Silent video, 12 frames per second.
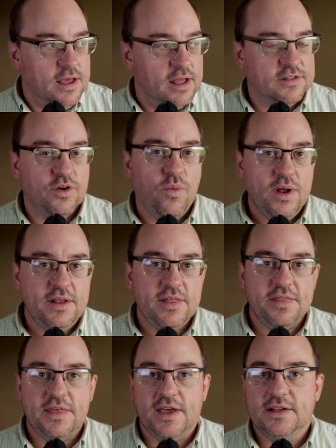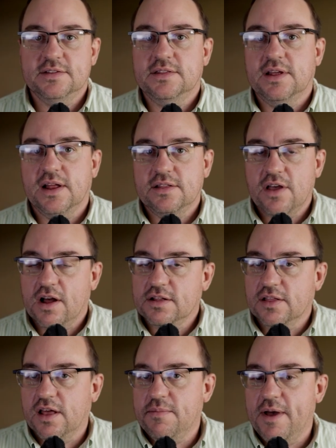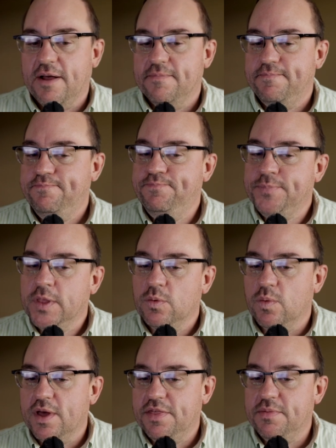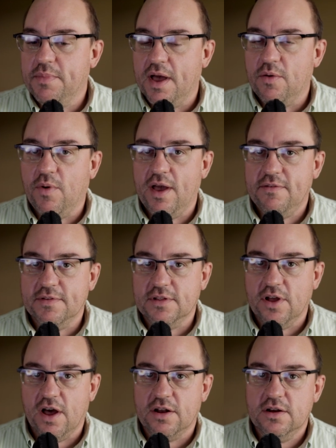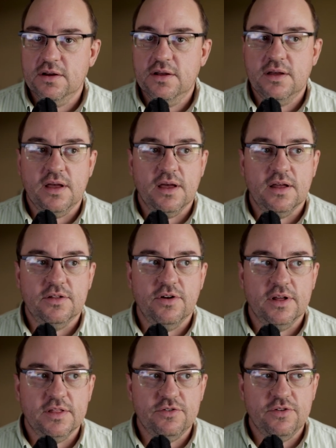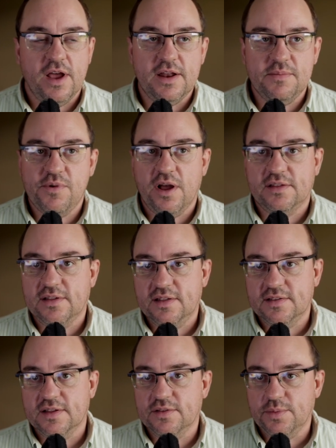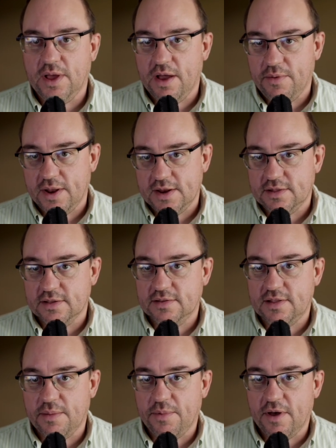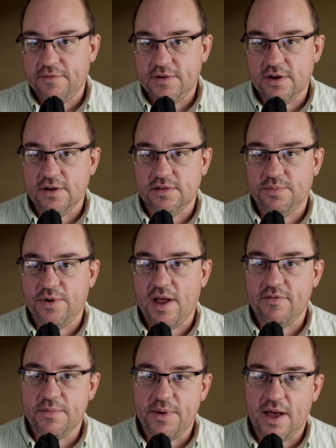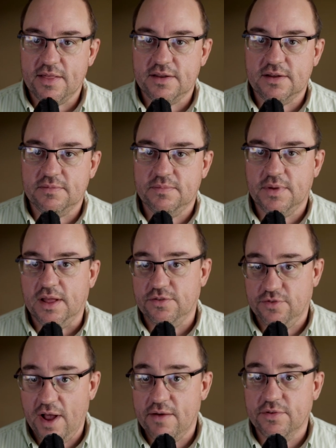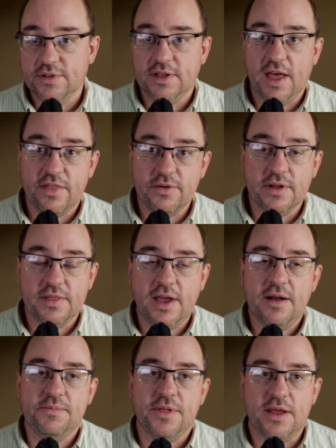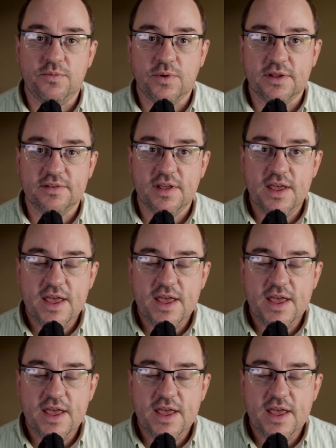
And so, one of the things that I talked a lot about with my wife and daughter uh, during the training process, and as we got ready to step off here as a private pilot and, and travel together in the airplane, was